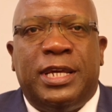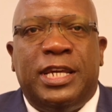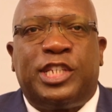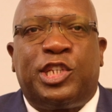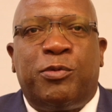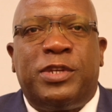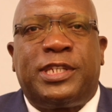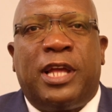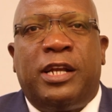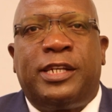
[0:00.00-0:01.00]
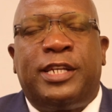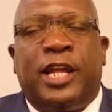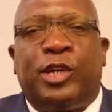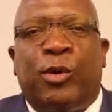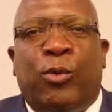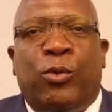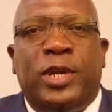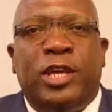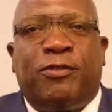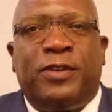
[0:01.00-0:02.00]
is the result not
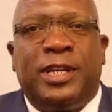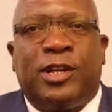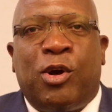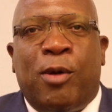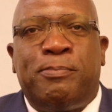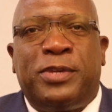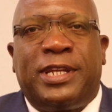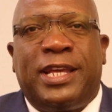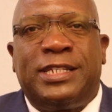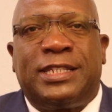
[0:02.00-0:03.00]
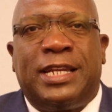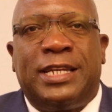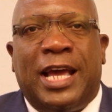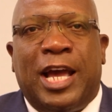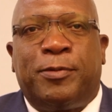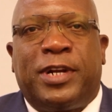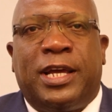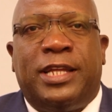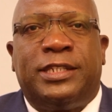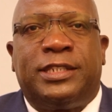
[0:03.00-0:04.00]
only of incompetence and
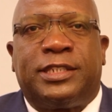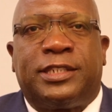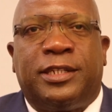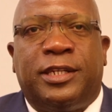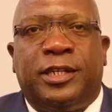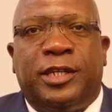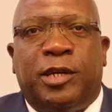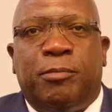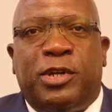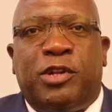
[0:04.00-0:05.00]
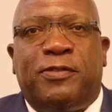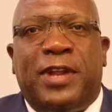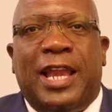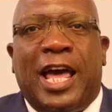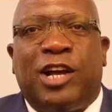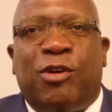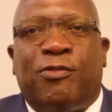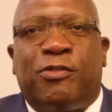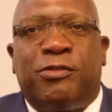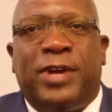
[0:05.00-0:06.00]
arrogance, but of the lack
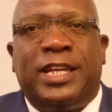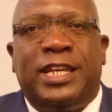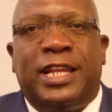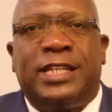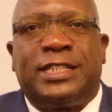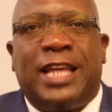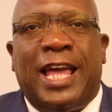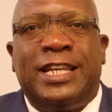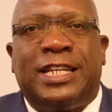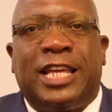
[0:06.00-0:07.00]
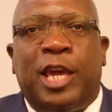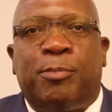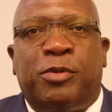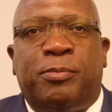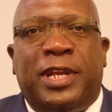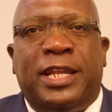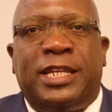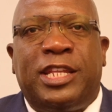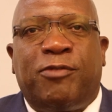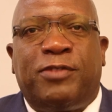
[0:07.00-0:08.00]
of readiness and
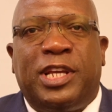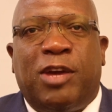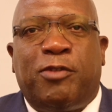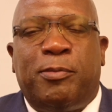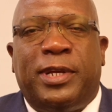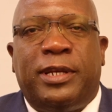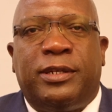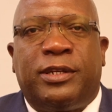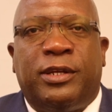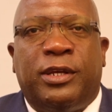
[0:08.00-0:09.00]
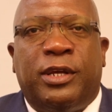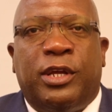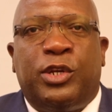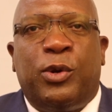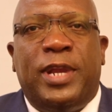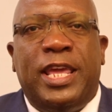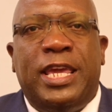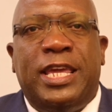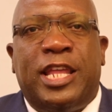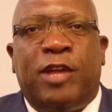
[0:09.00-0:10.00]
capability of the government to
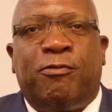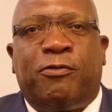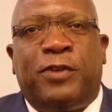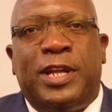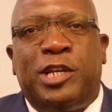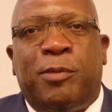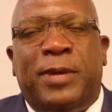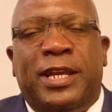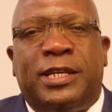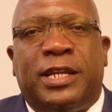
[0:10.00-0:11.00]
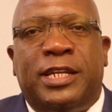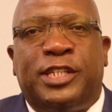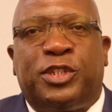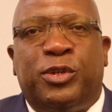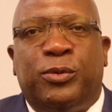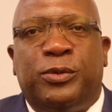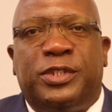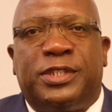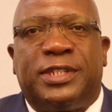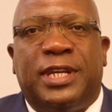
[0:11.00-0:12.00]
lead on fundamental
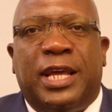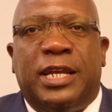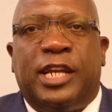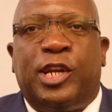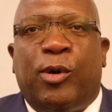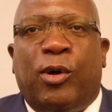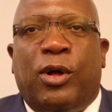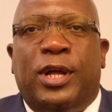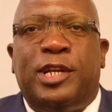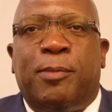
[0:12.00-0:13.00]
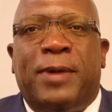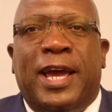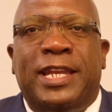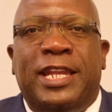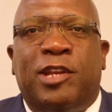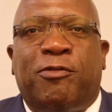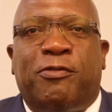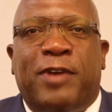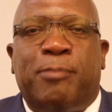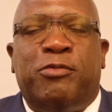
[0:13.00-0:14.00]
issues that are undermining the
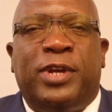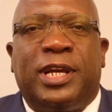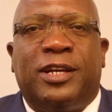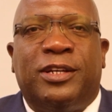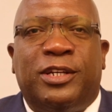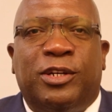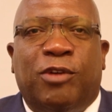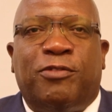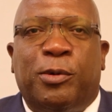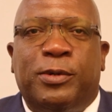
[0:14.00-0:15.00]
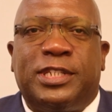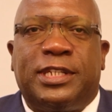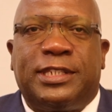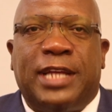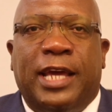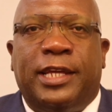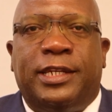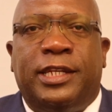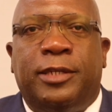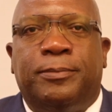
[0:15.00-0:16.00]
fabric of our
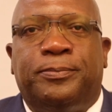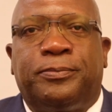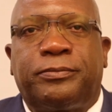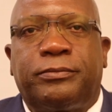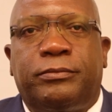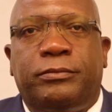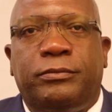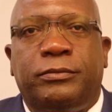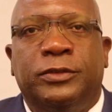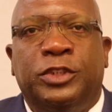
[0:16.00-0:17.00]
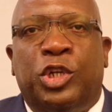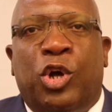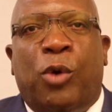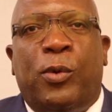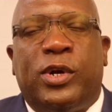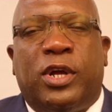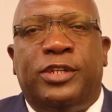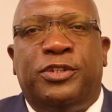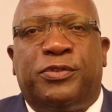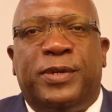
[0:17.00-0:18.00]
society. Our
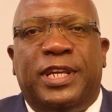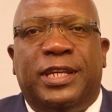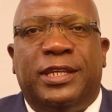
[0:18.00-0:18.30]
country